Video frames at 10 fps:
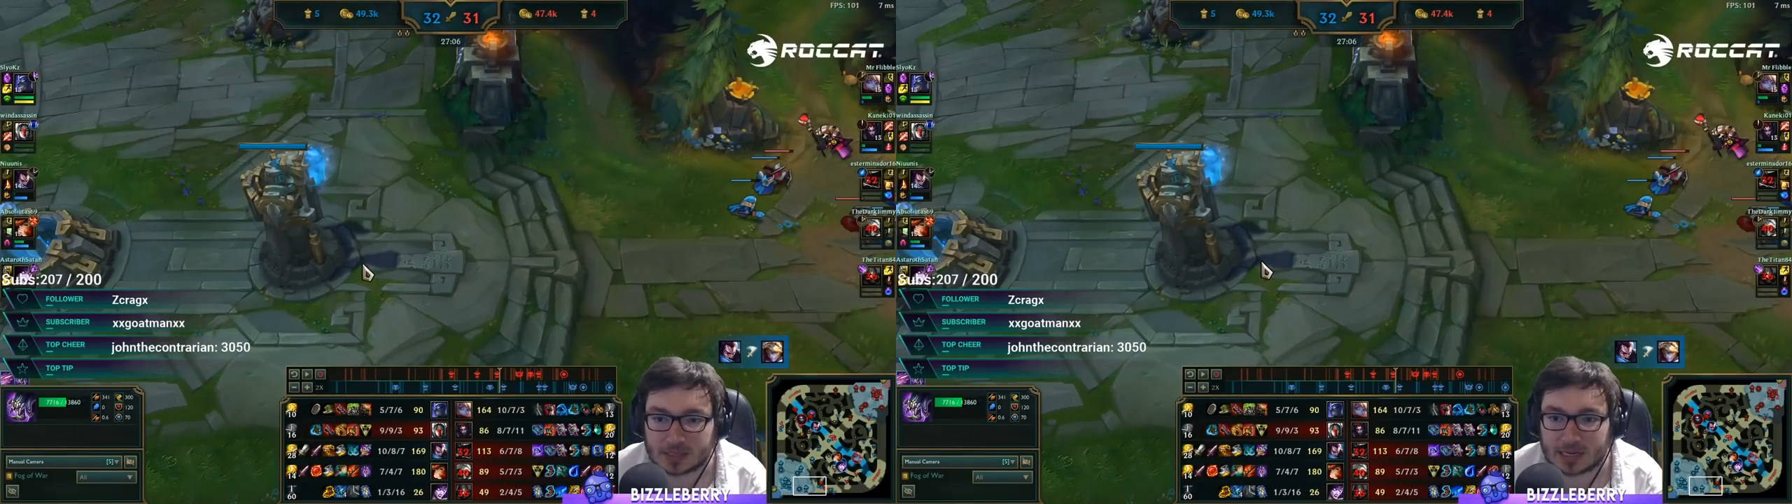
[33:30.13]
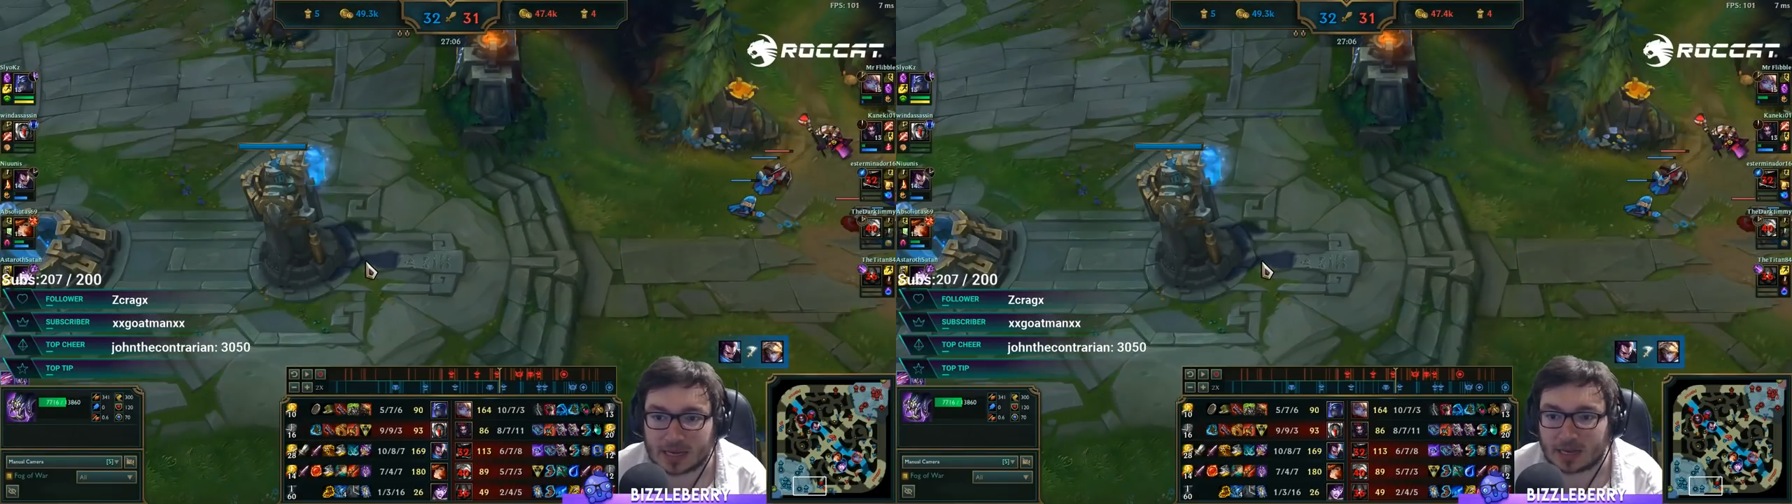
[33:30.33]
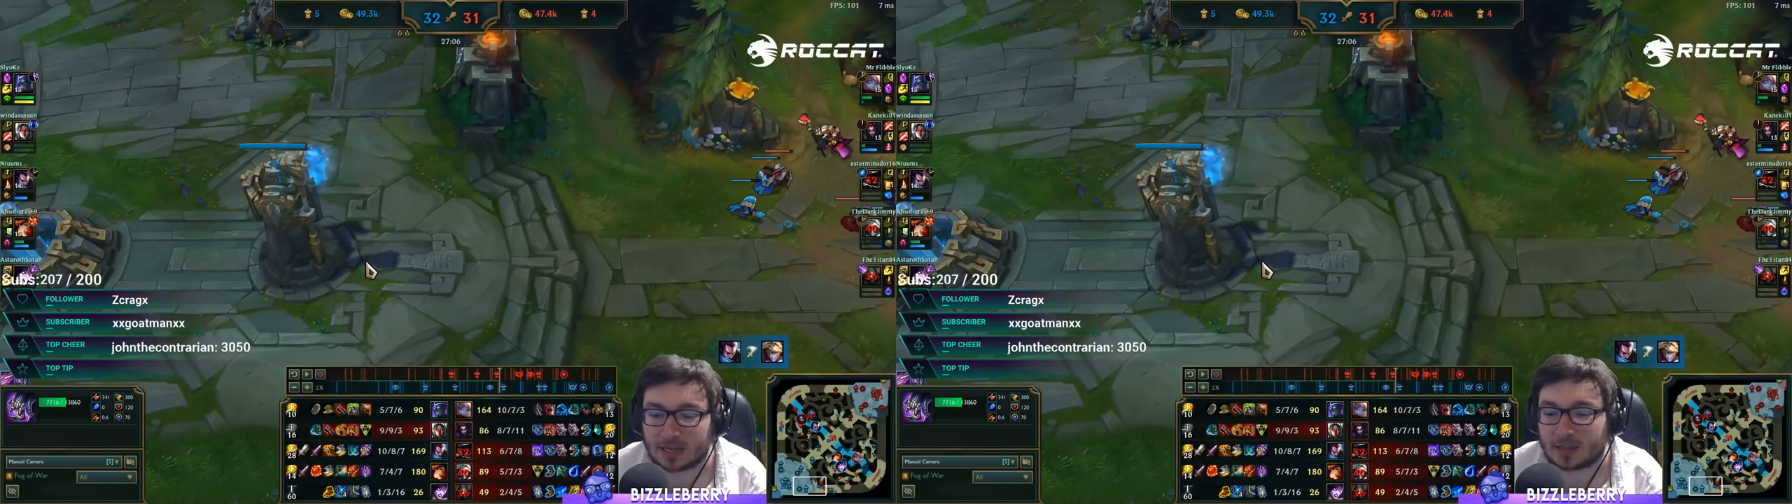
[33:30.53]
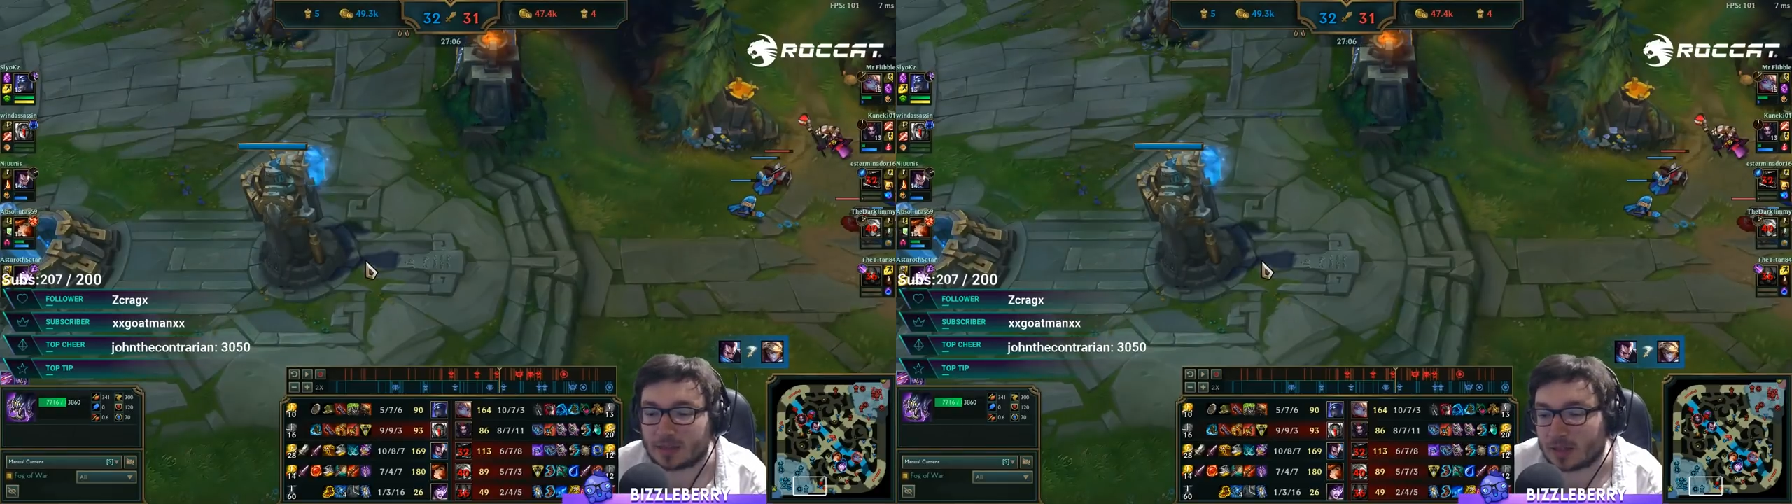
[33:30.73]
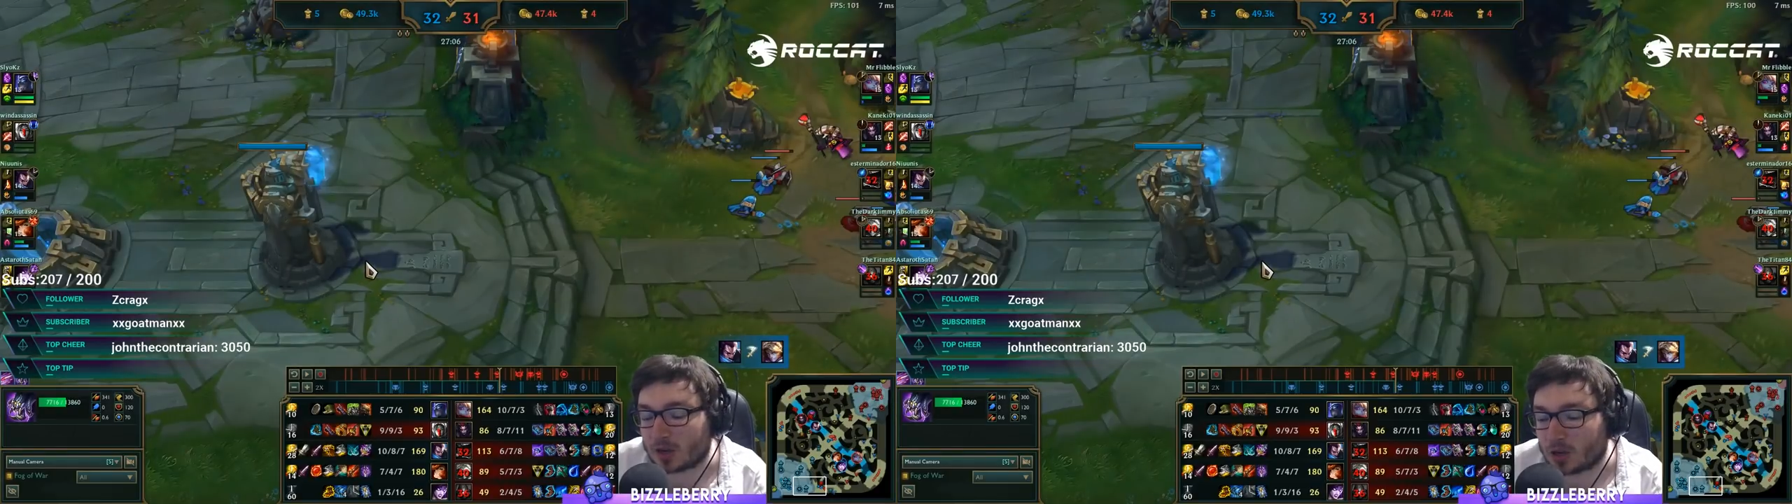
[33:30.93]
Easily, and
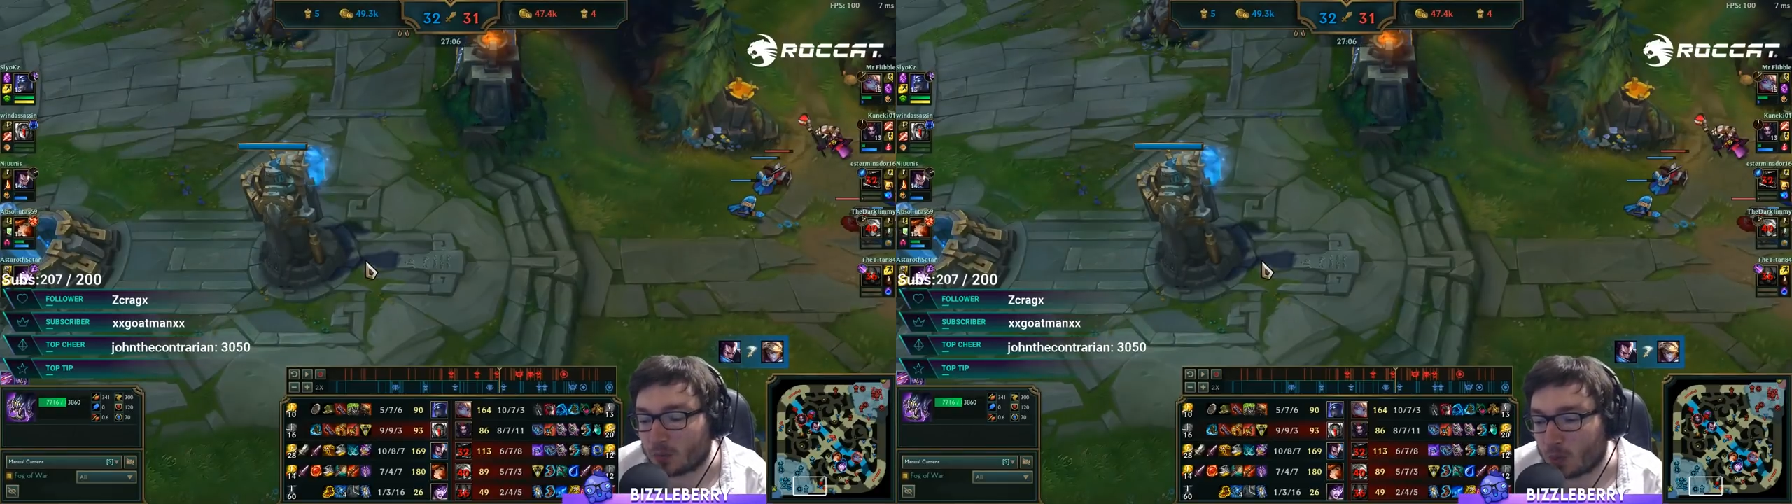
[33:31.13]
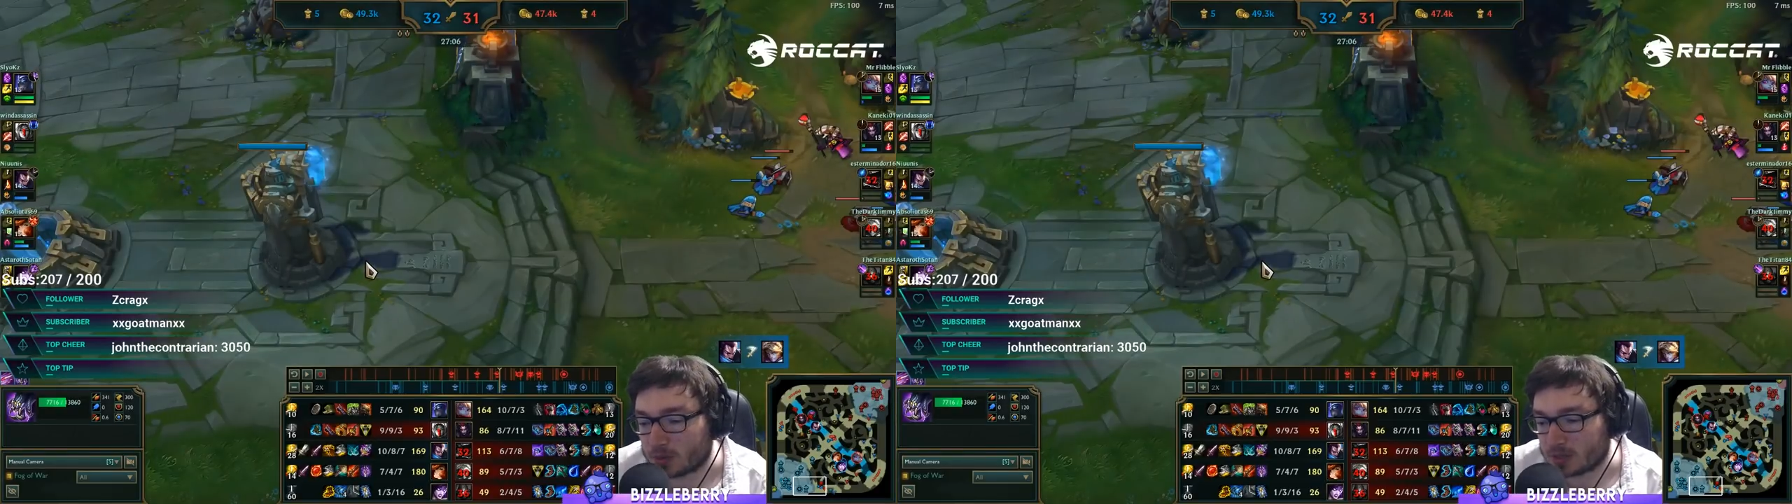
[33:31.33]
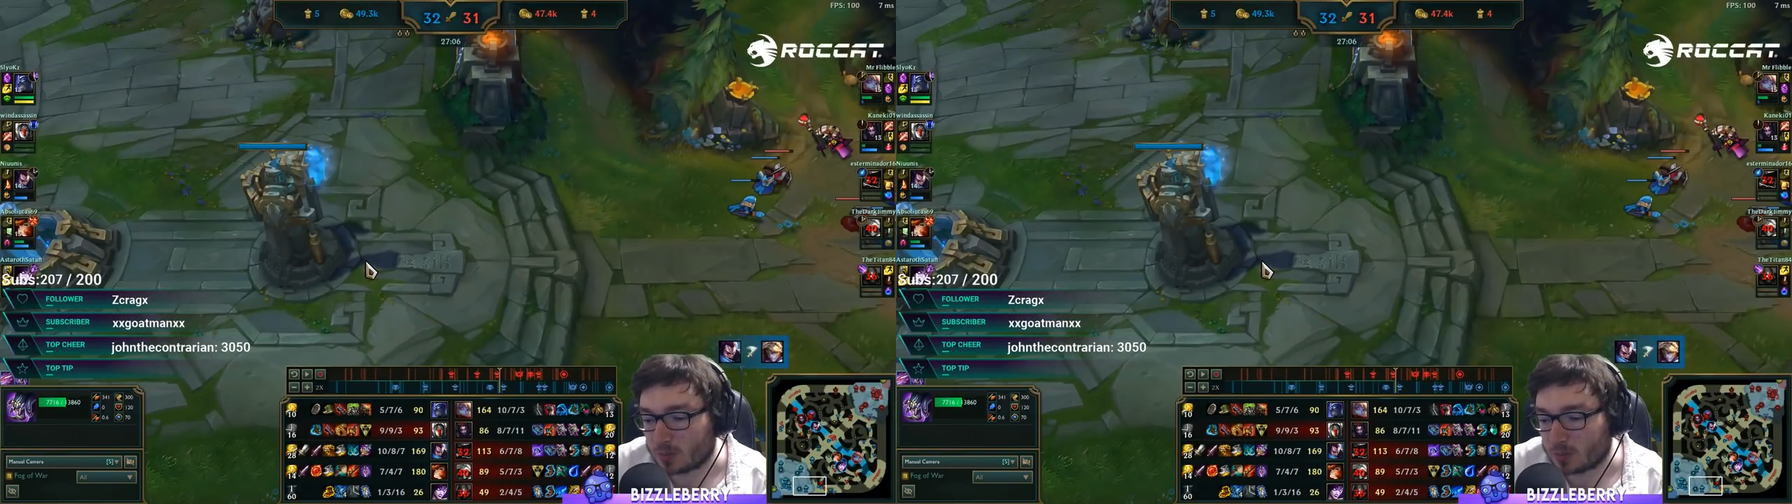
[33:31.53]
they could have walked